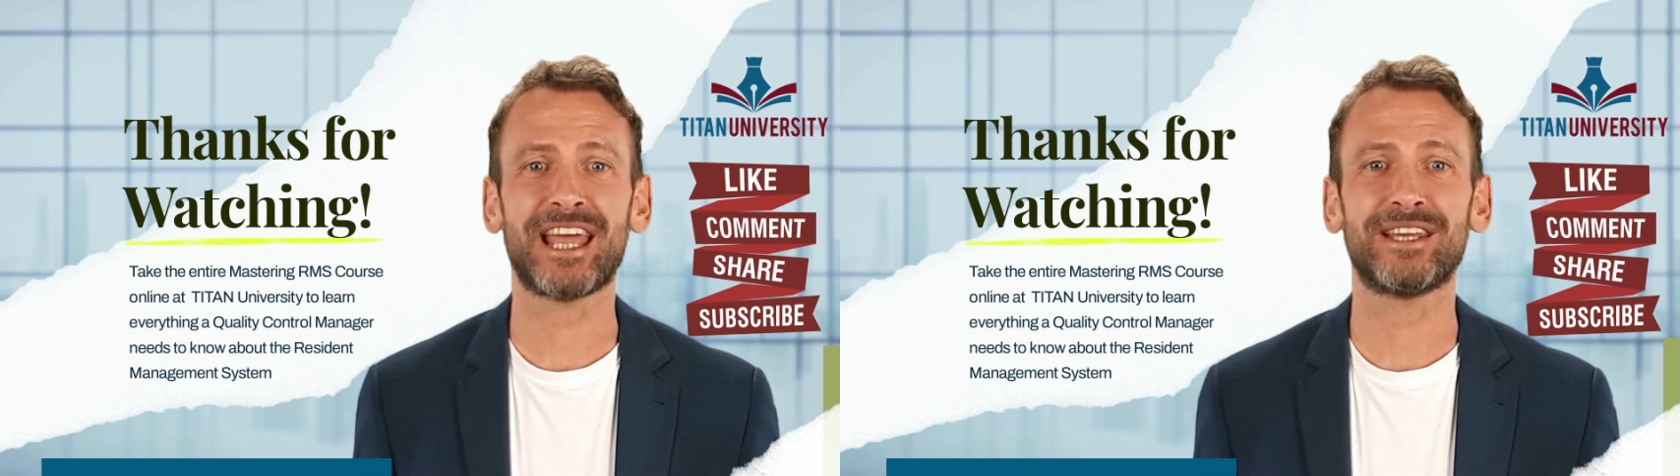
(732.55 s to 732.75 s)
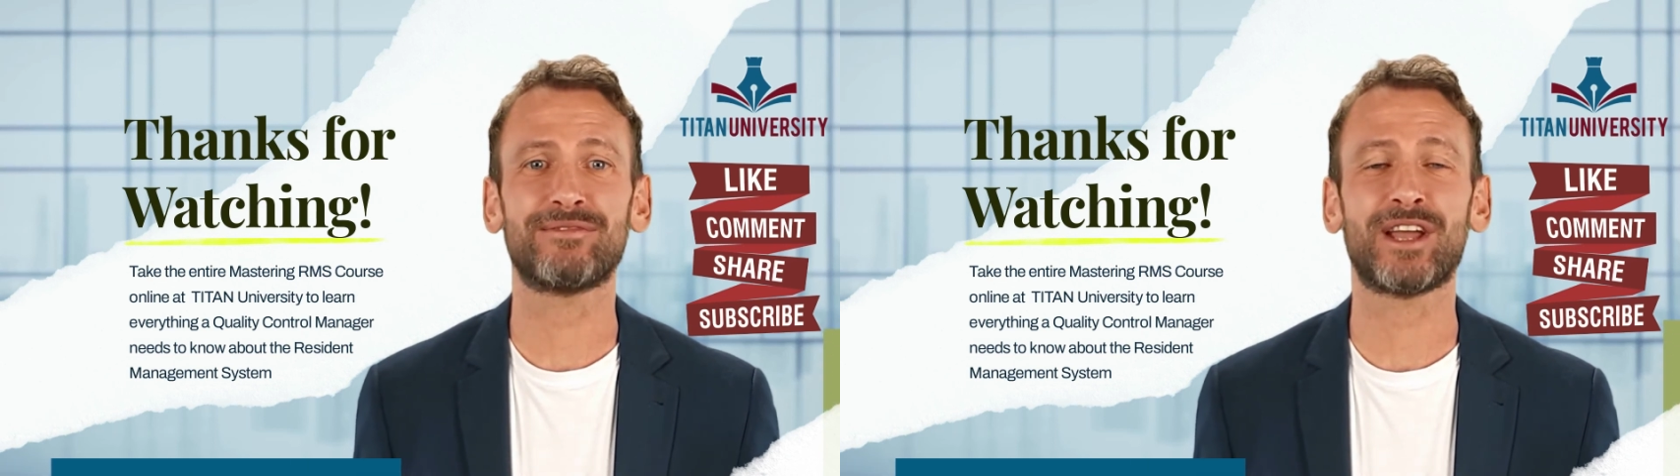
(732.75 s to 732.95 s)

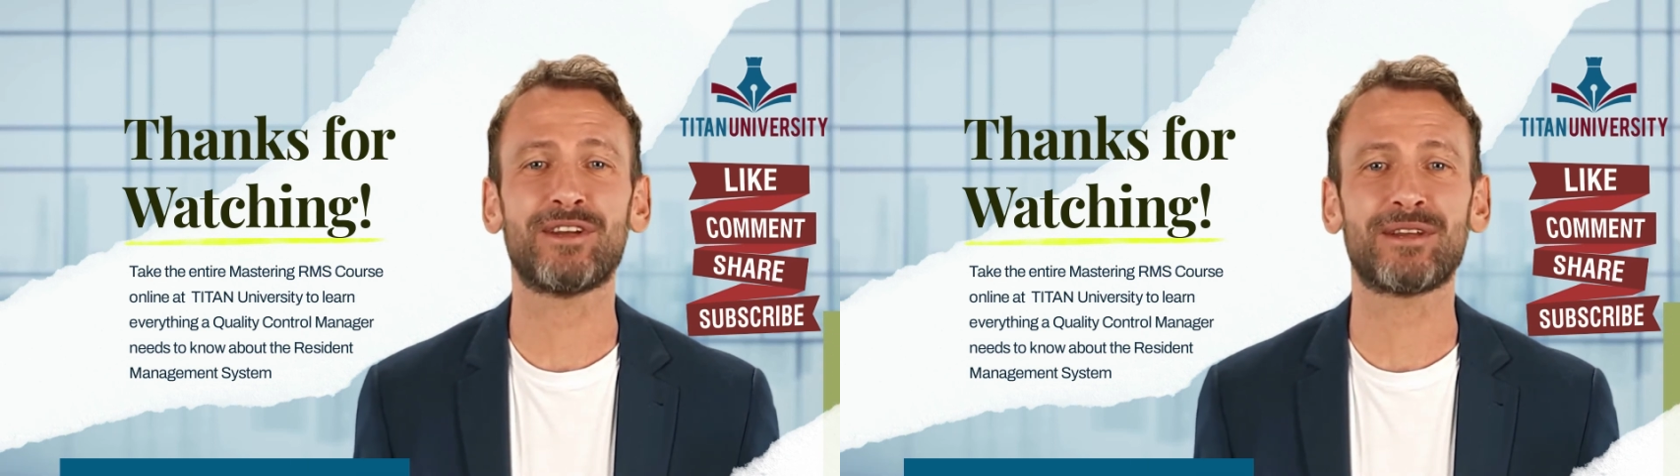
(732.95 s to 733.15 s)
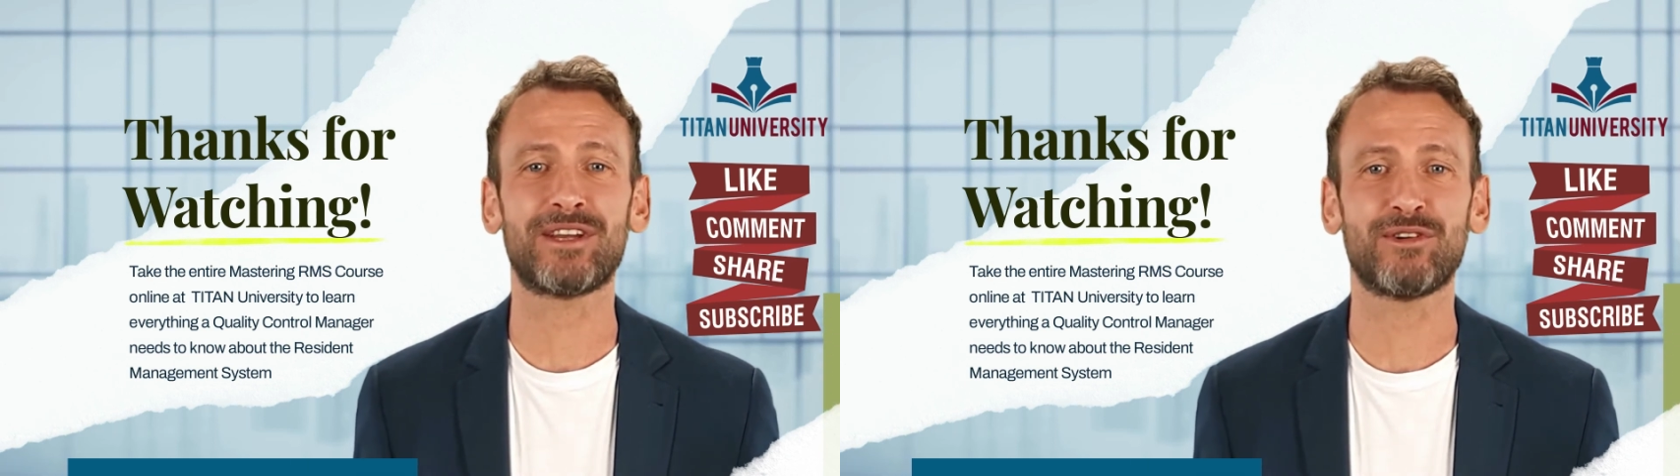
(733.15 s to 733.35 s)
and
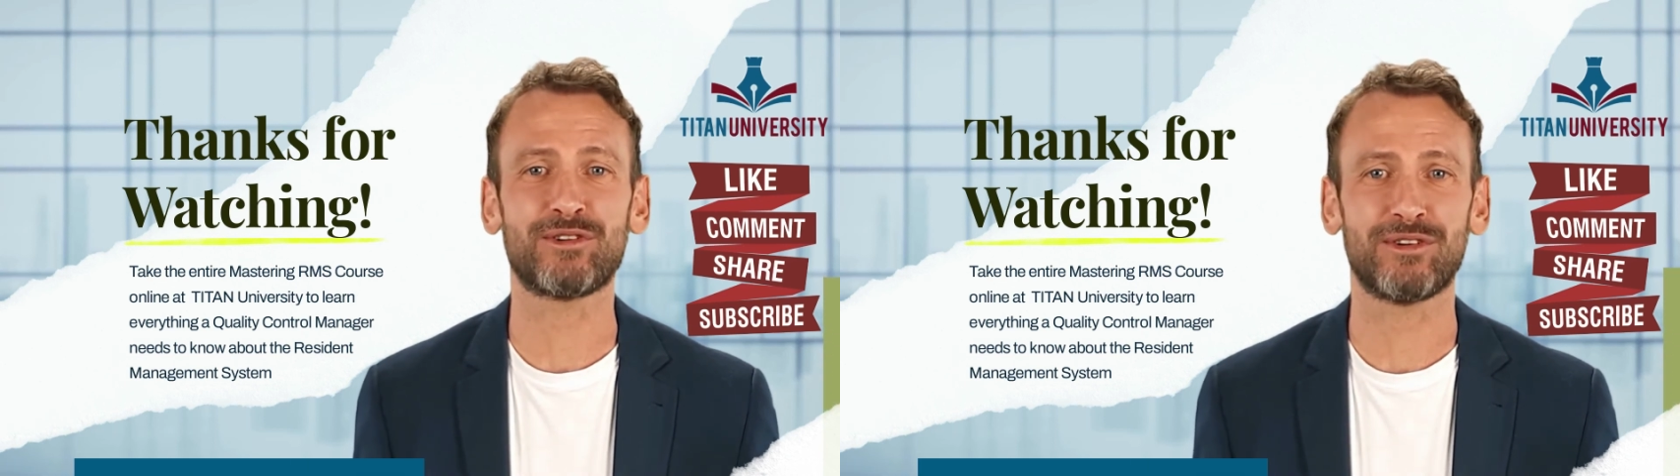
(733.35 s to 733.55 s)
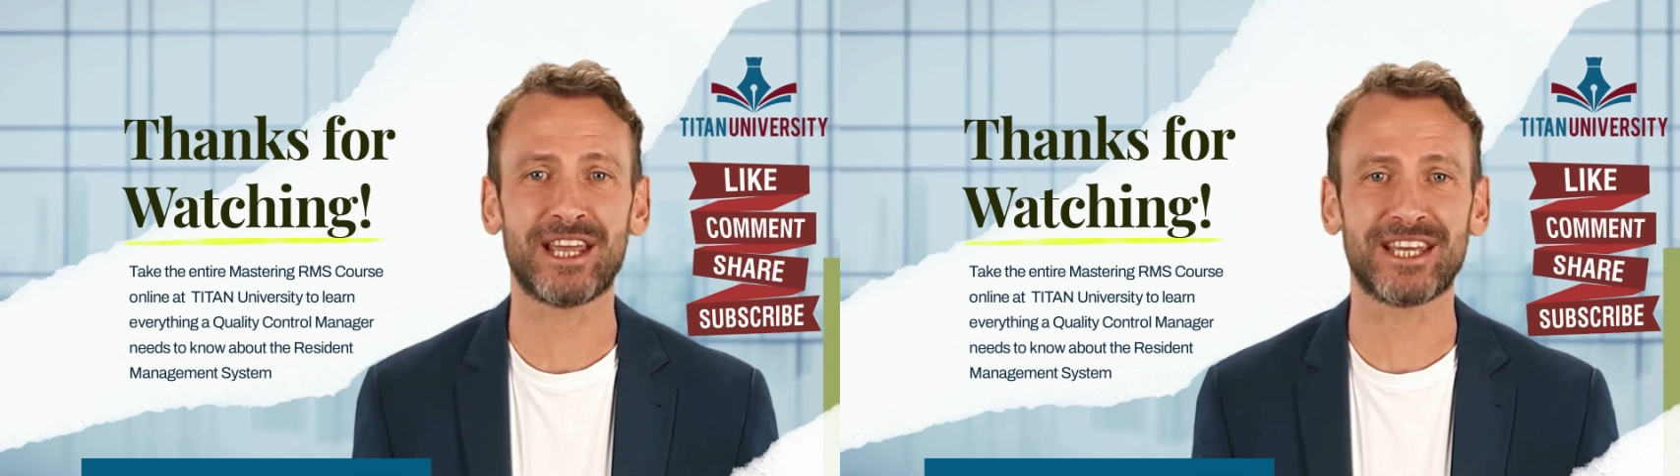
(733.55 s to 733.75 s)
environmental
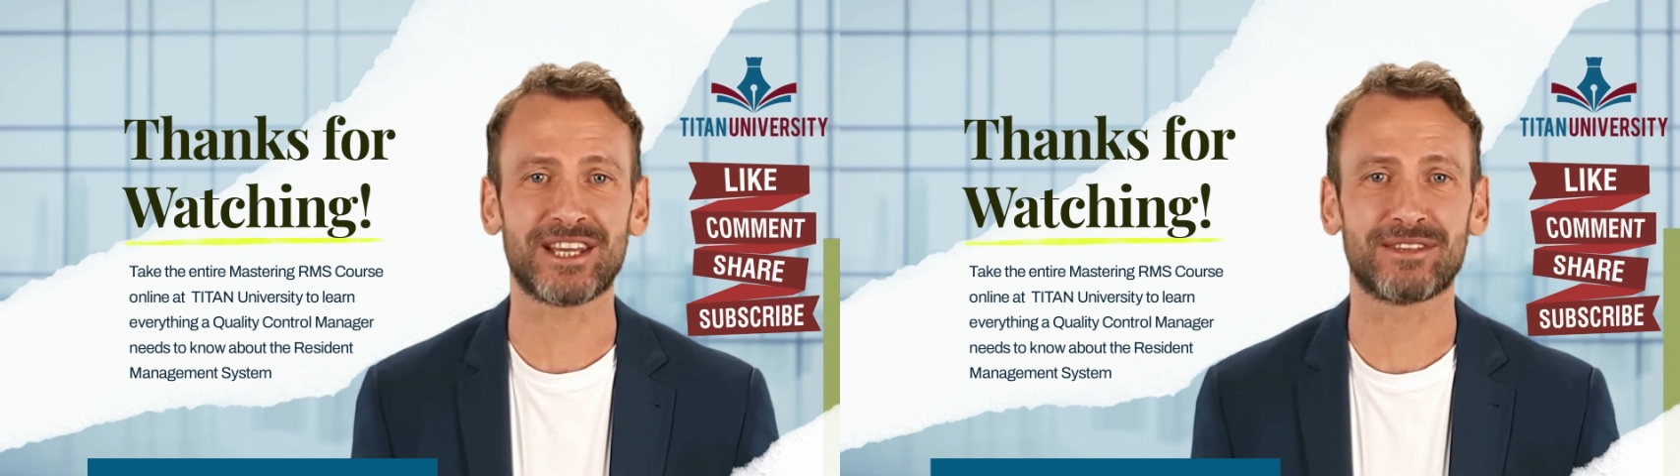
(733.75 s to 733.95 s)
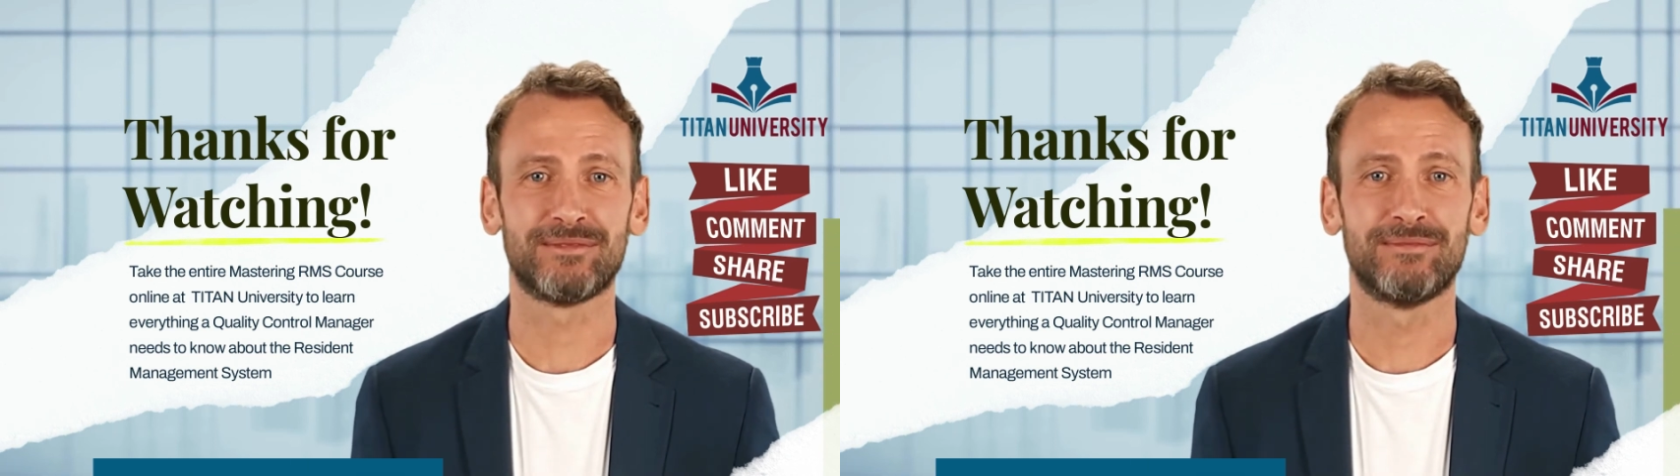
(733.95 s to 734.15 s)
training.